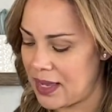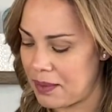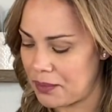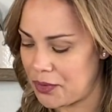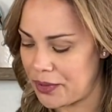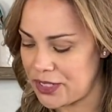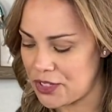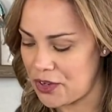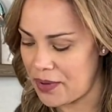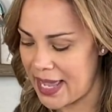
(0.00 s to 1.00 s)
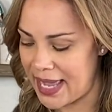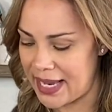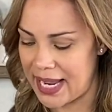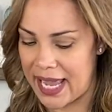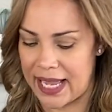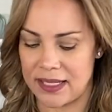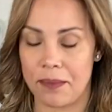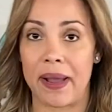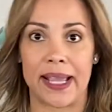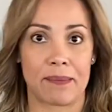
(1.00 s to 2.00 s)
I'm going to go ahead and
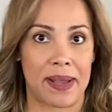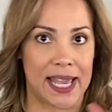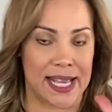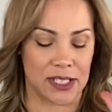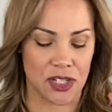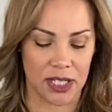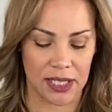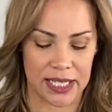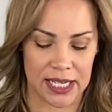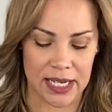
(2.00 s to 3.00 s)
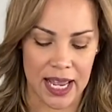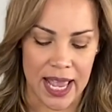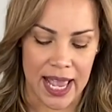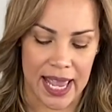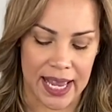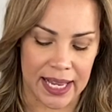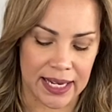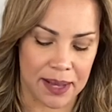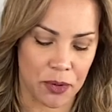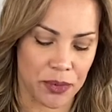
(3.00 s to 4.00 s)
my hands are clean, and
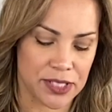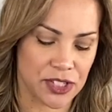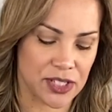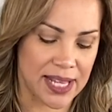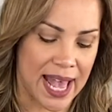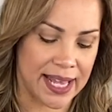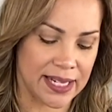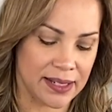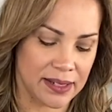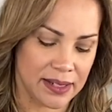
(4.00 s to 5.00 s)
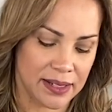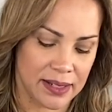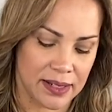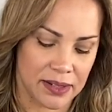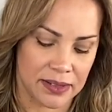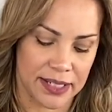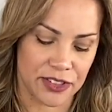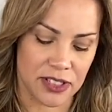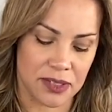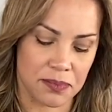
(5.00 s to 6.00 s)
I'm going to just add it, like
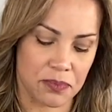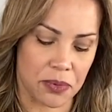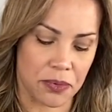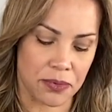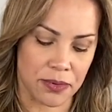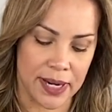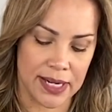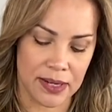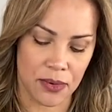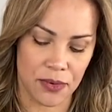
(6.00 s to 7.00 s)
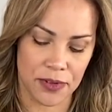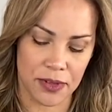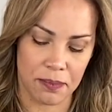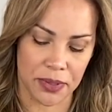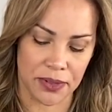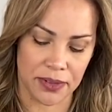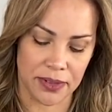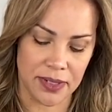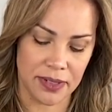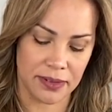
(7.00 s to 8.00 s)
just spread it over the
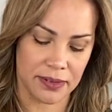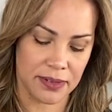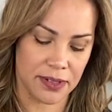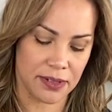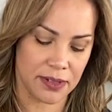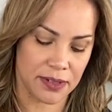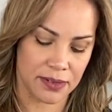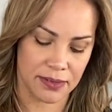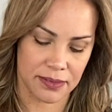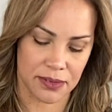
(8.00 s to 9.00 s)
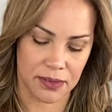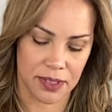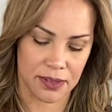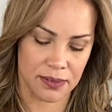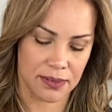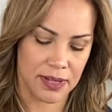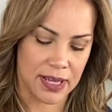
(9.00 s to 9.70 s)
bird. There you go. So cute.